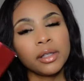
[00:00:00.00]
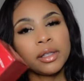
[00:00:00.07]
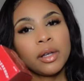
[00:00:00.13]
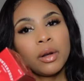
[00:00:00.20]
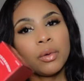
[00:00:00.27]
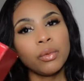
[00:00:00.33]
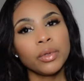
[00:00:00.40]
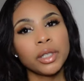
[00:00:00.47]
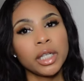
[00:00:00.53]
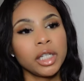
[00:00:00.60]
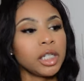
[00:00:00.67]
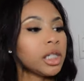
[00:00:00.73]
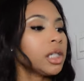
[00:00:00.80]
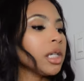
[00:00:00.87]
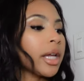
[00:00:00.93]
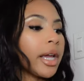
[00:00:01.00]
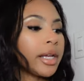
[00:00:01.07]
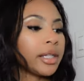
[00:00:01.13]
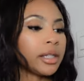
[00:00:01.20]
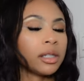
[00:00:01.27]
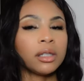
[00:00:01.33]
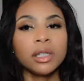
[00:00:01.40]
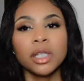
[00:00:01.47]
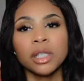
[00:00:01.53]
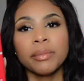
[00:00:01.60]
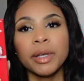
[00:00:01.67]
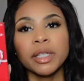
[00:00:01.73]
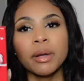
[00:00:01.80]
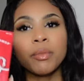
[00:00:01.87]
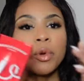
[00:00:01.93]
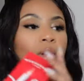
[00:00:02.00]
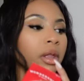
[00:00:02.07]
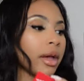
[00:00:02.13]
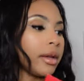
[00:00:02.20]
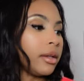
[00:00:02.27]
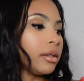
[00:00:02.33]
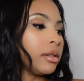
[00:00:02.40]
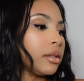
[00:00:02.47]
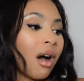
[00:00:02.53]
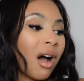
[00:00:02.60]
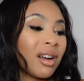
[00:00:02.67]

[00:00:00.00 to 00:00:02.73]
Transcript: So we'll see, just in case. Just picked up more lights.